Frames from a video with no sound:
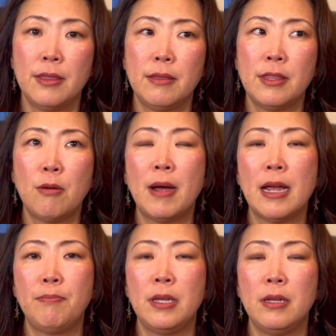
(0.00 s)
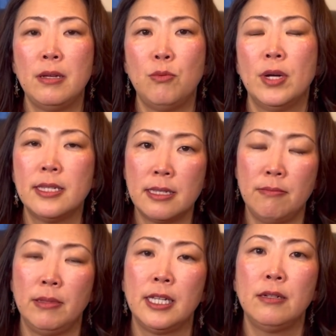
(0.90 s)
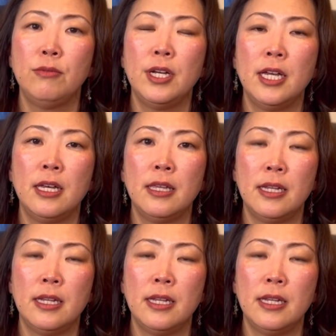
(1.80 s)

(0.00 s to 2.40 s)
There might be one sibling with